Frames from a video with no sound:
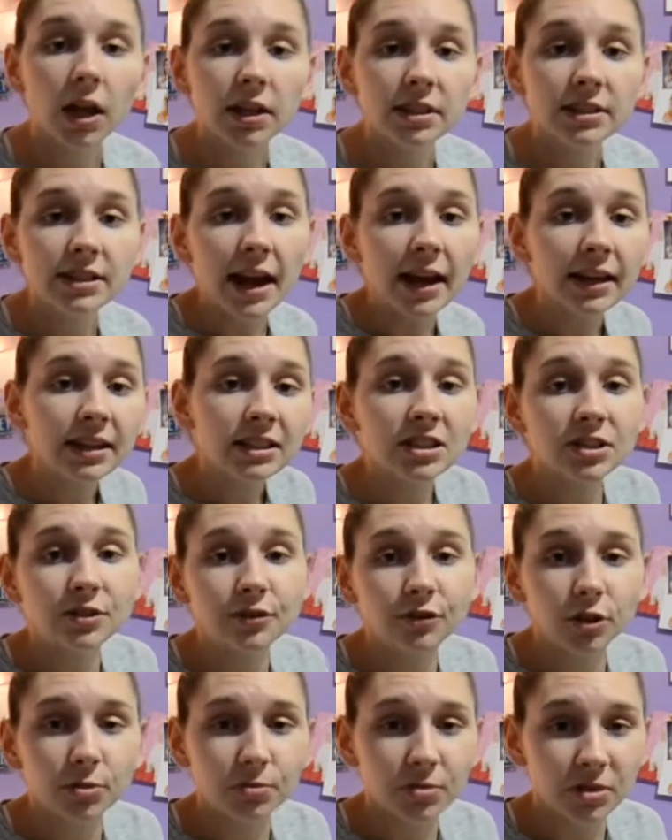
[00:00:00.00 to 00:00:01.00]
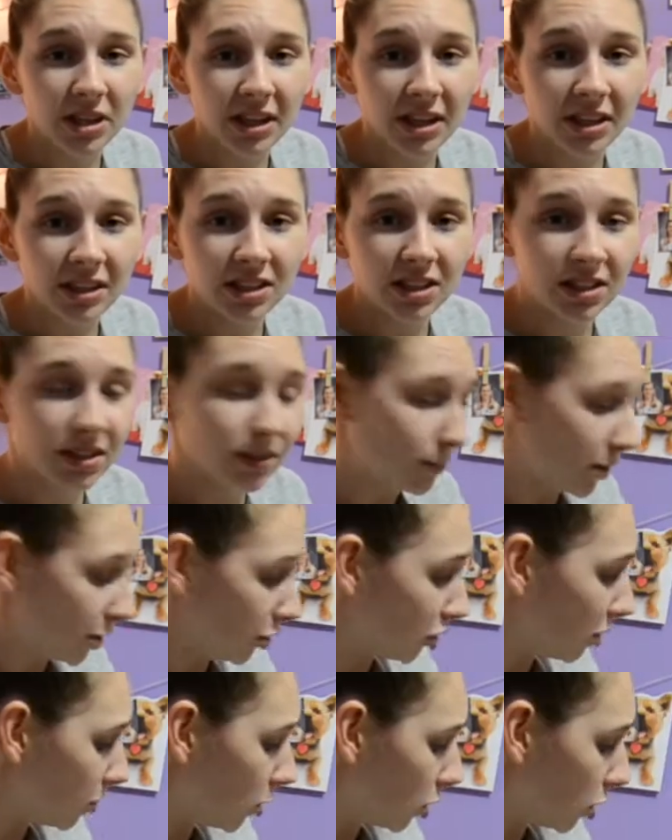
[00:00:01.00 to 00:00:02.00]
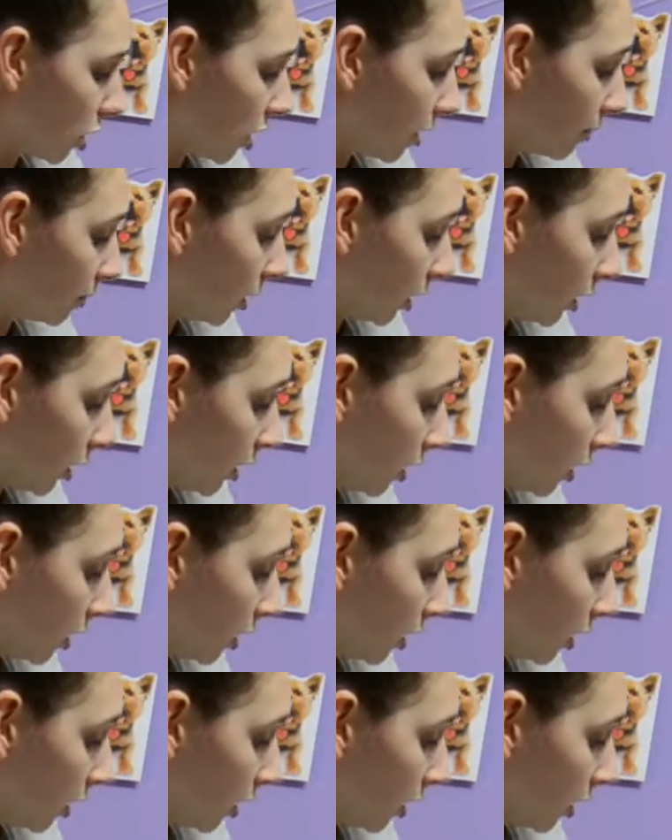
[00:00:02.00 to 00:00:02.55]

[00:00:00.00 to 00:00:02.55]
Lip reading: Next, from Dick's, my grandma got me